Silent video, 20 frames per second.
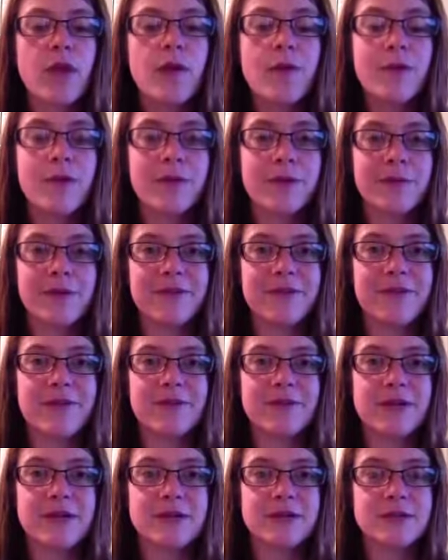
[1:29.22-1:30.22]
One of my
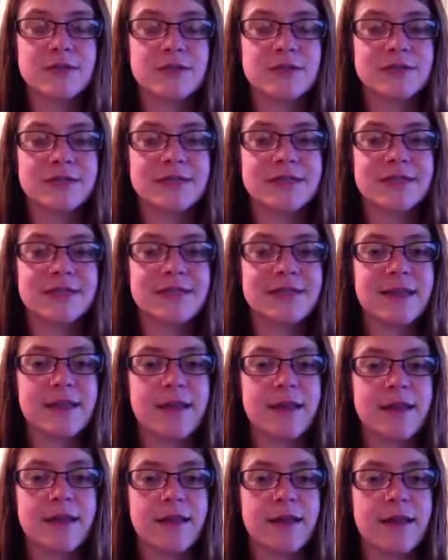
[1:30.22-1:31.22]
favourite songs is
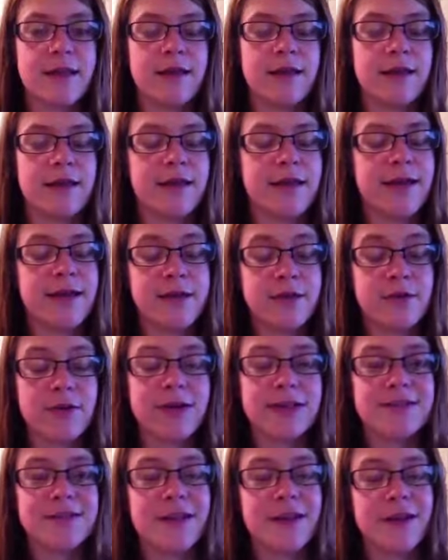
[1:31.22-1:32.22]
the In
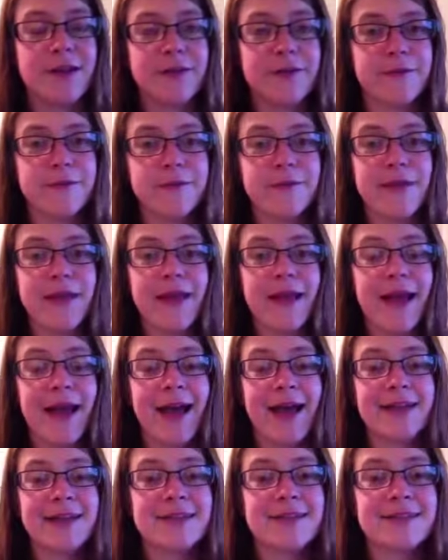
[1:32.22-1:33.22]
Christ Alone.
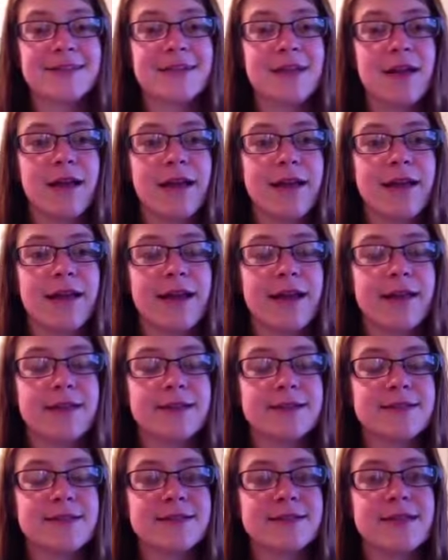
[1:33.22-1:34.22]
And there's a line in it
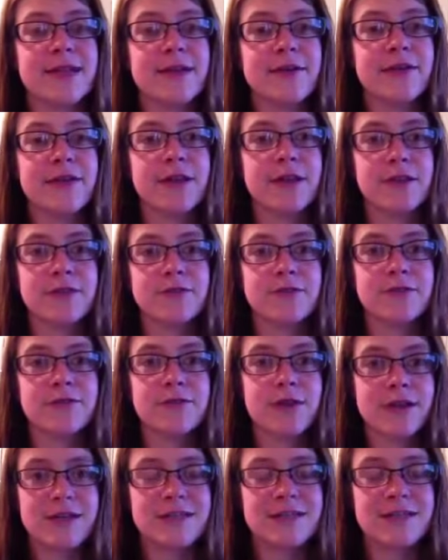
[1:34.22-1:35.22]
that says, "Here in the love of
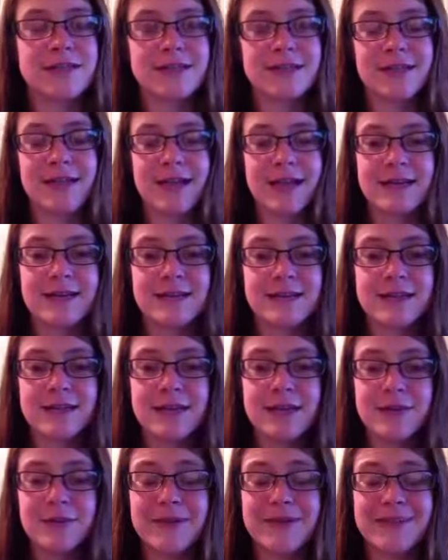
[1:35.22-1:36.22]
Christ I stand,"
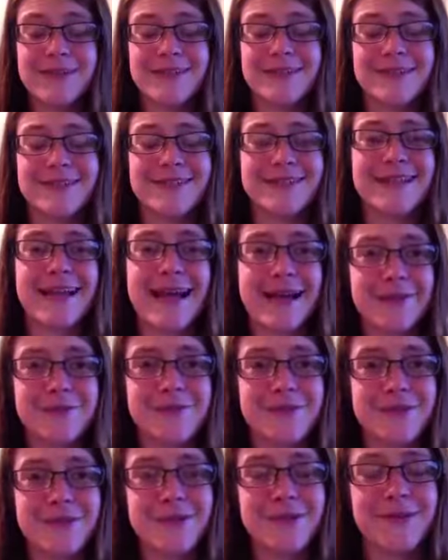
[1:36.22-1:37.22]
which I just
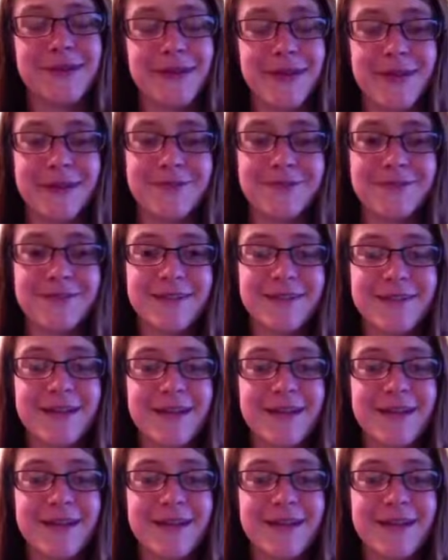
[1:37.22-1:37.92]
absolutely love.